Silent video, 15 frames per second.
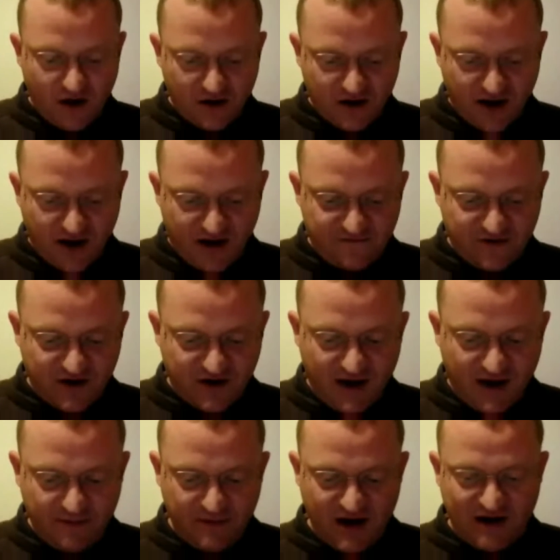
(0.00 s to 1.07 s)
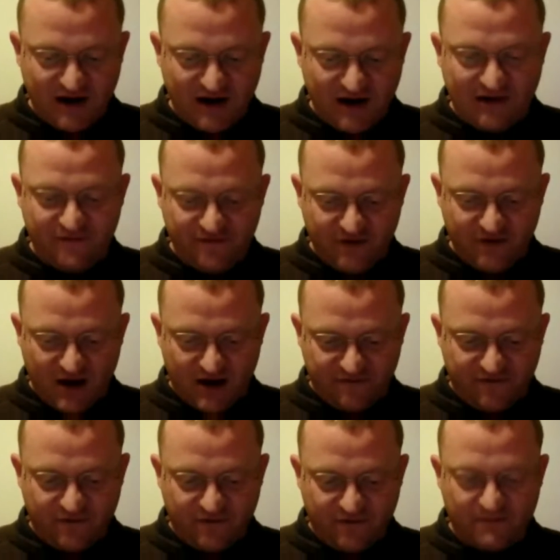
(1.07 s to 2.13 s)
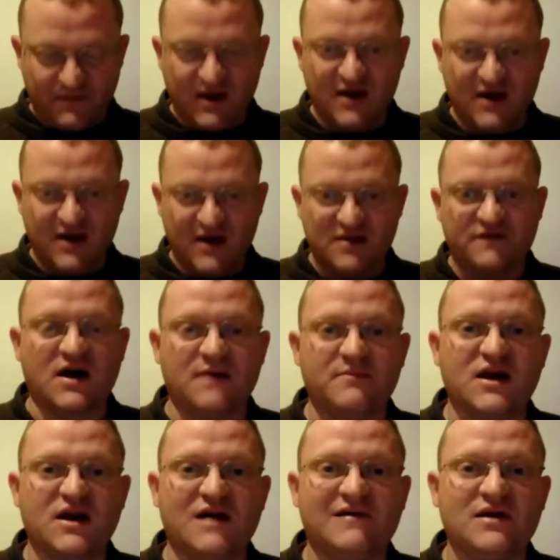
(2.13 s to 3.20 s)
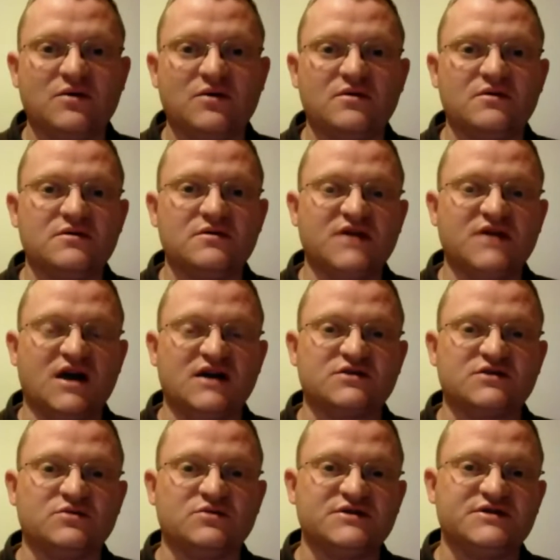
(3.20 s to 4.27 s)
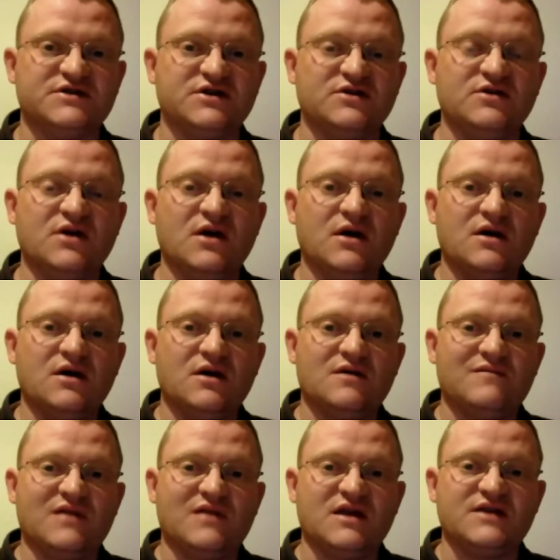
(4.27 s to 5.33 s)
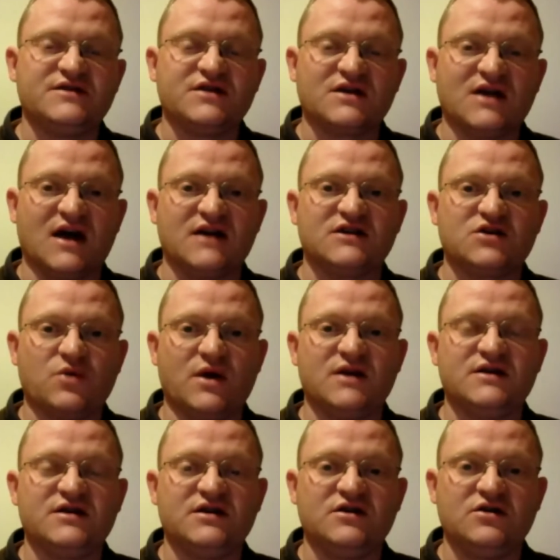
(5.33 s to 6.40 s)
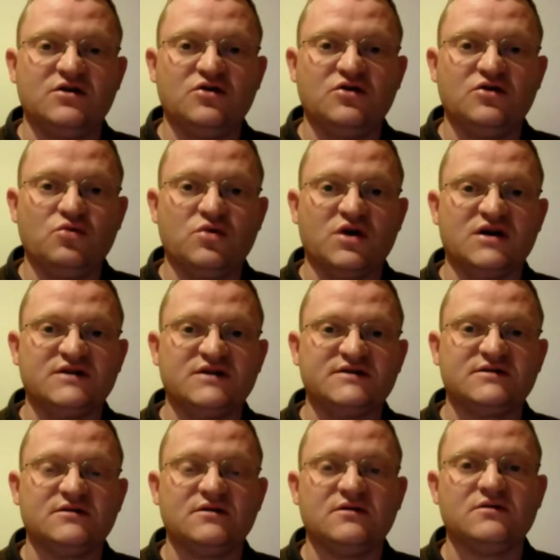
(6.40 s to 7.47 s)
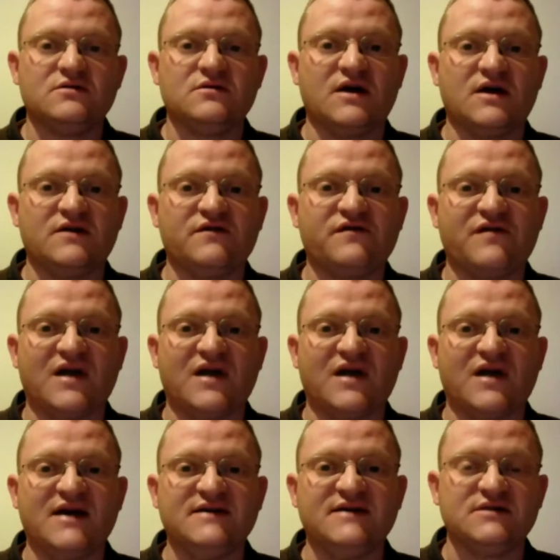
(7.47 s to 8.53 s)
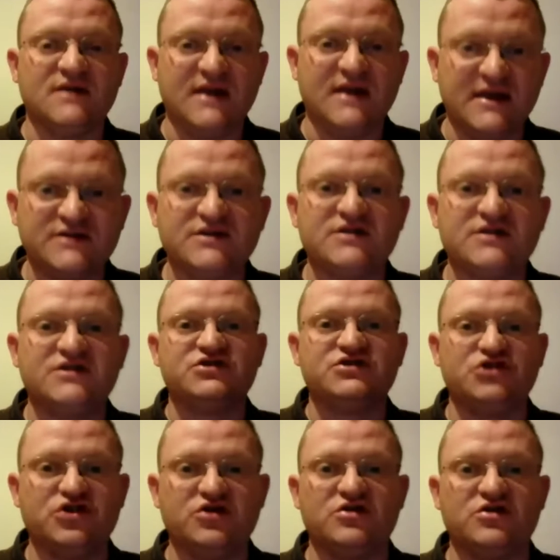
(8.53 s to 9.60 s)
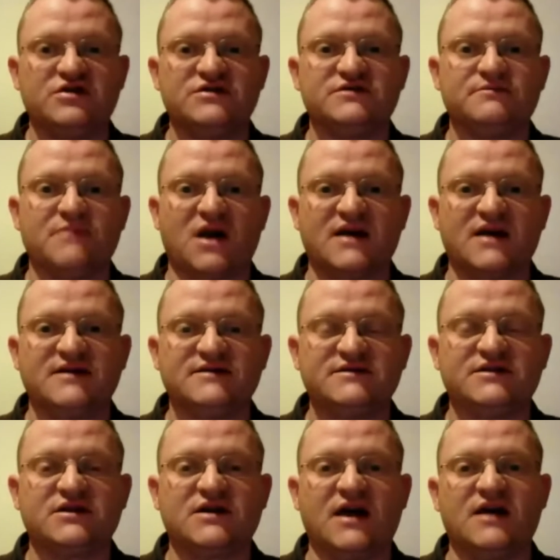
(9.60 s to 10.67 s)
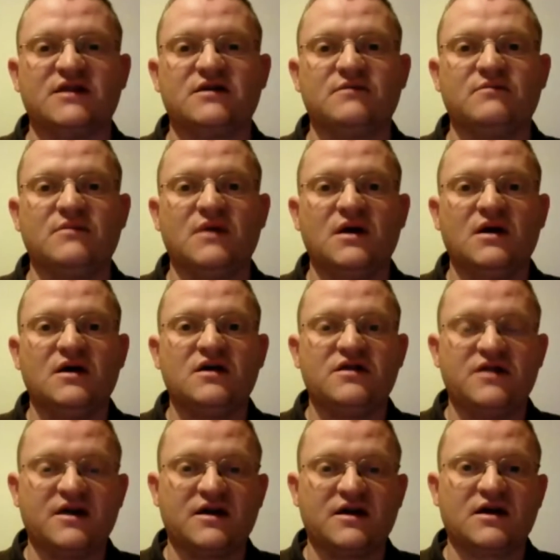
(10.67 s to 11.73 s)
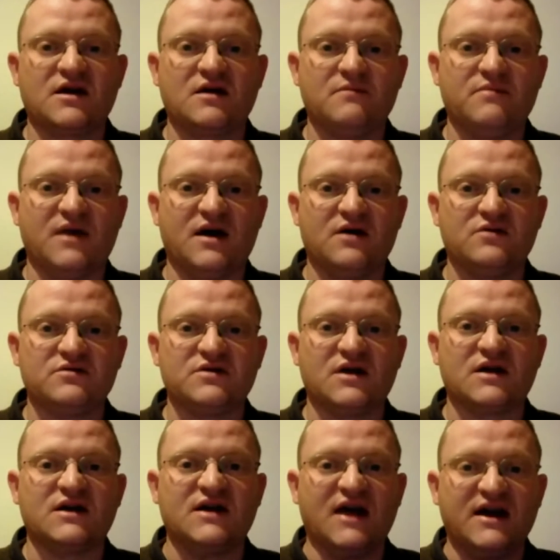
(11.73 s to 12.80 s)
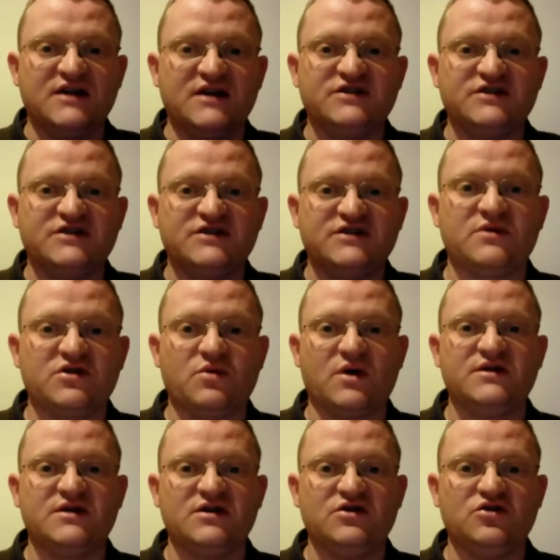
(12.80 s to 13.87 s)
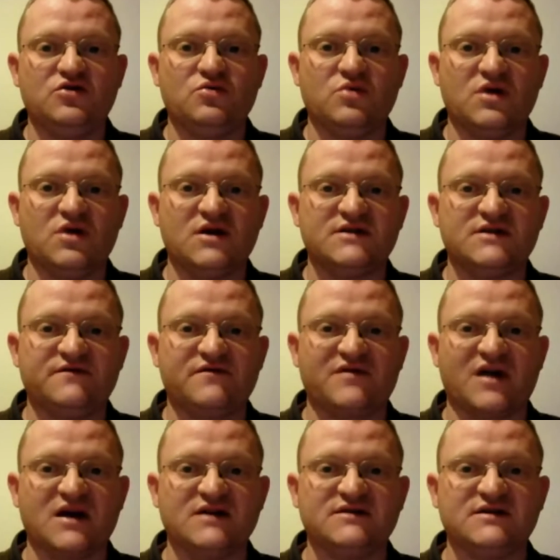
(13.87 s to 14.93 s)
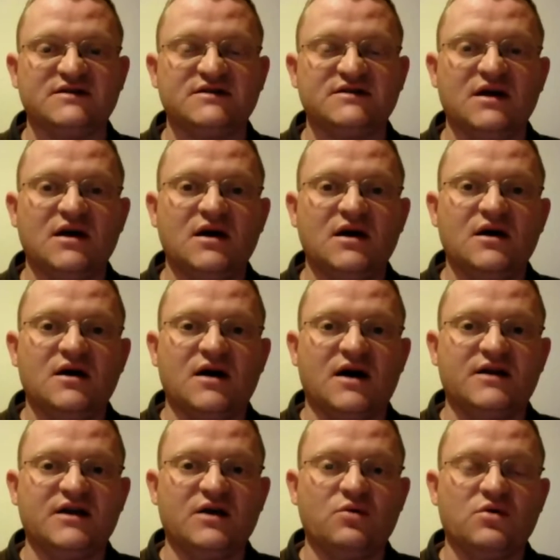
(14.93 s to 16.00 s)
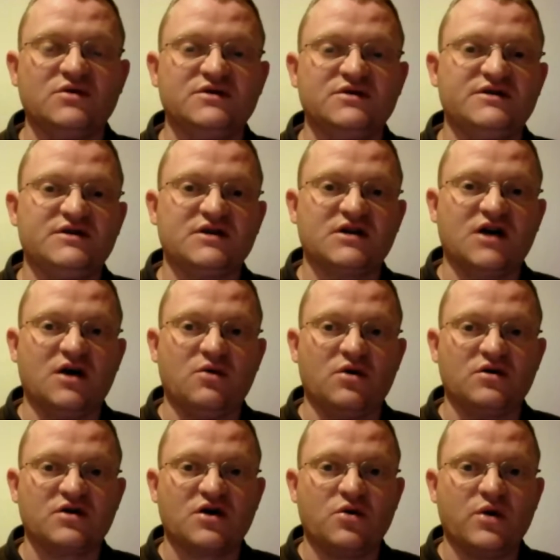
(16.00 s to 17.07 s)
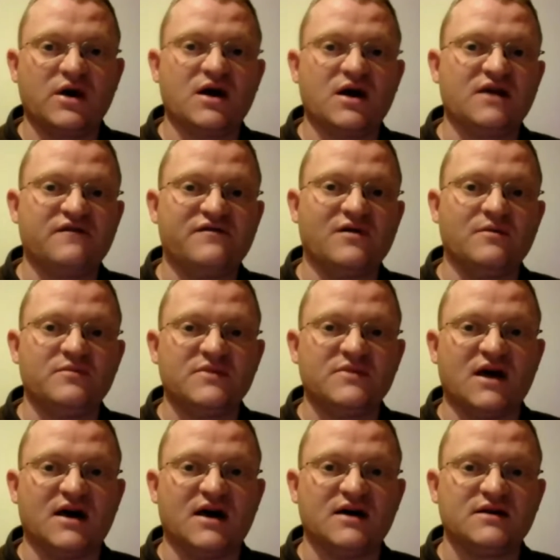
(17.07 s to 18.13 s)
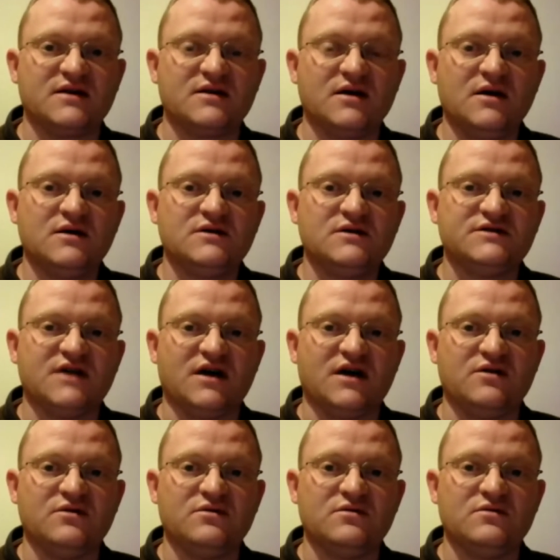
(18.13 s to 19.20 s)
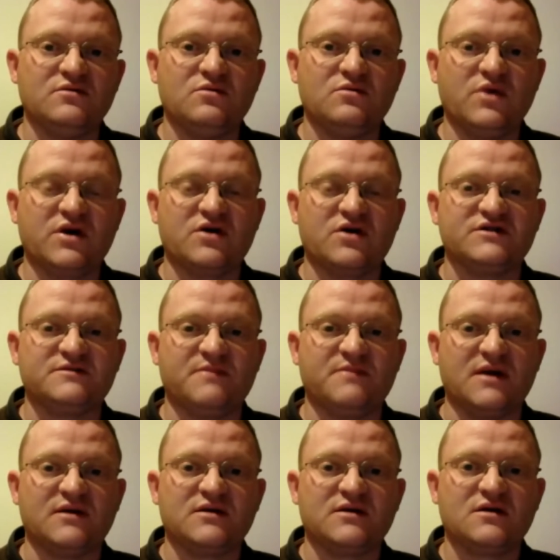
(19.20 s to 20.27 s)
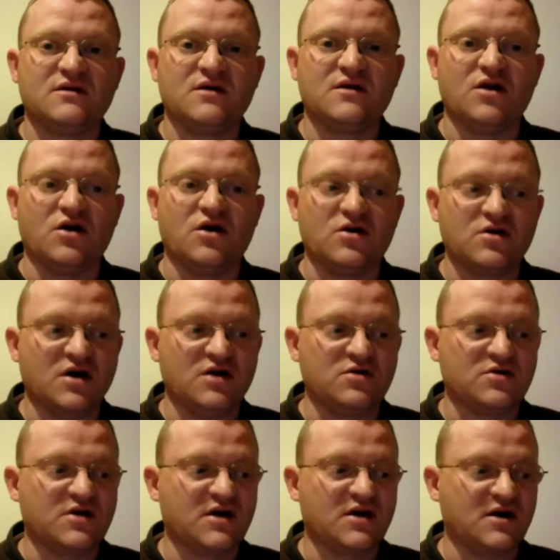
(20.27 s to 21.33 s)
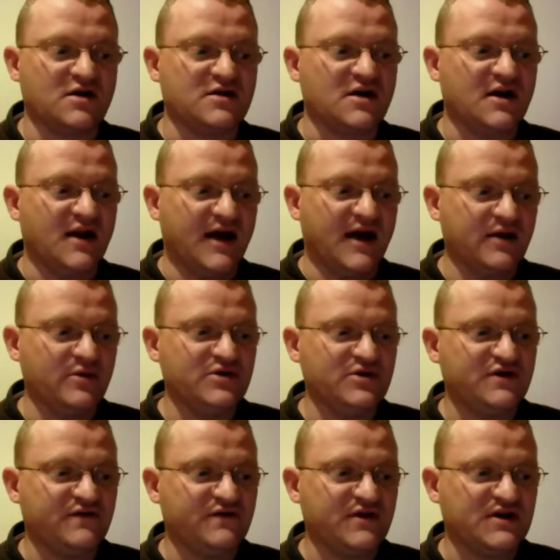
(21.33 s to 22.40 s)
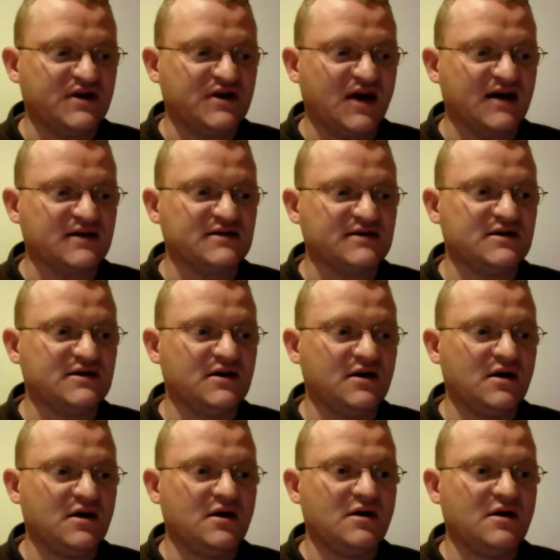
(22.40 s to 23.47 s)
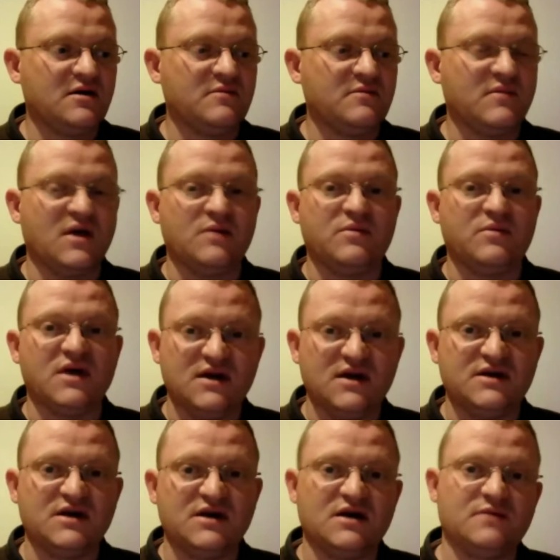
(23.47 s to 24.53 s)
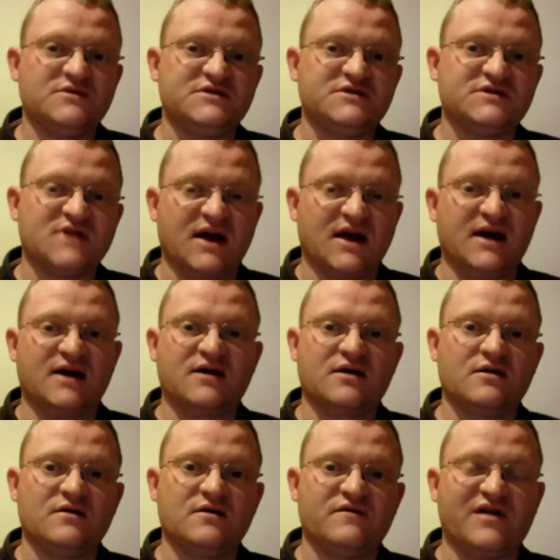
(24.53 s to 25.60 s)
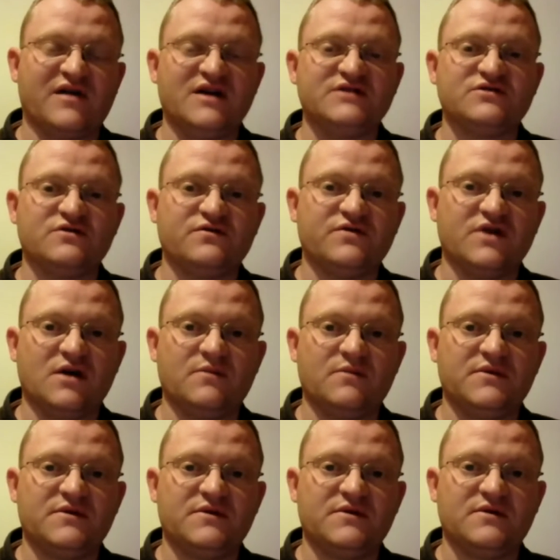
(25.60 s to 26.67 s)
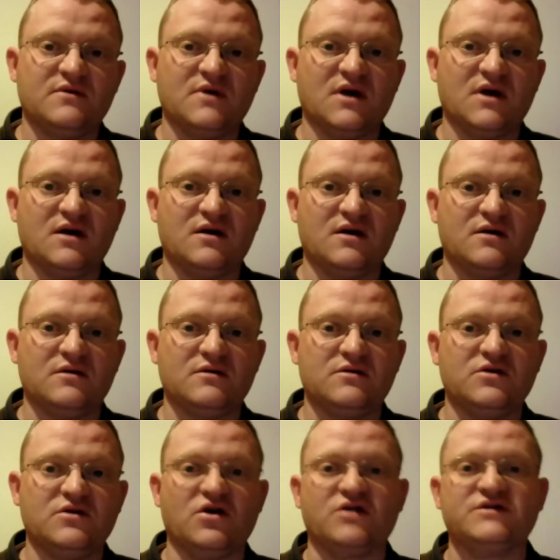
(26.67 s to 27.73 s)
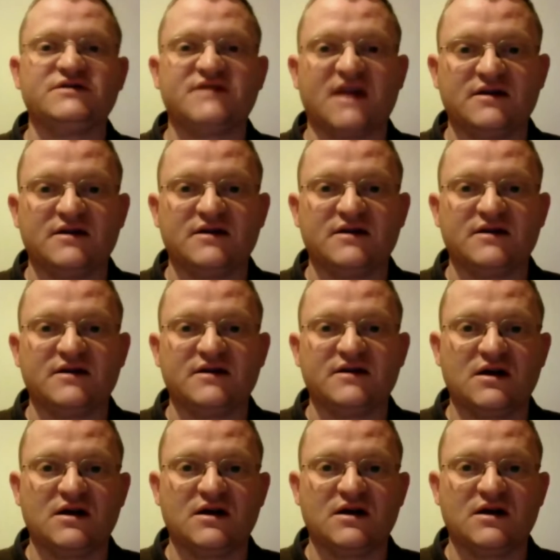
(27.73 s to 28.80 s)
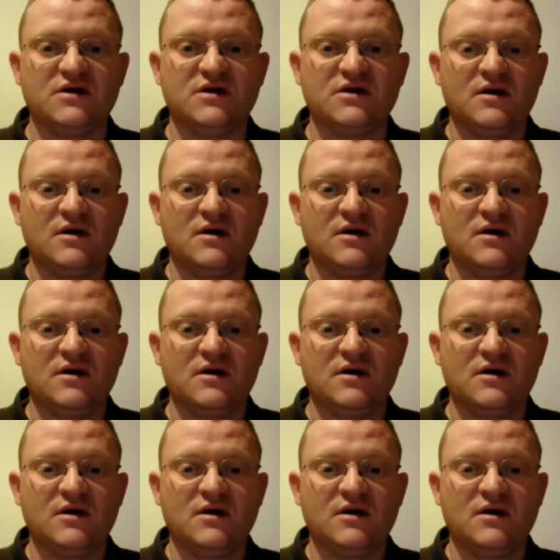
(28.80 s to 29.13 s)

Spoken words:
Okay, vocabulary, for me the vocabulary task was to really to get 20 new words and phrases into the students' minds, to get them thinking about engaging with 20 new words and phrases. And I wanted to go on quickly from that. So we could spend longer looking at the language of the text, maybe idioms, slang, phrasal verbs, non-standard English.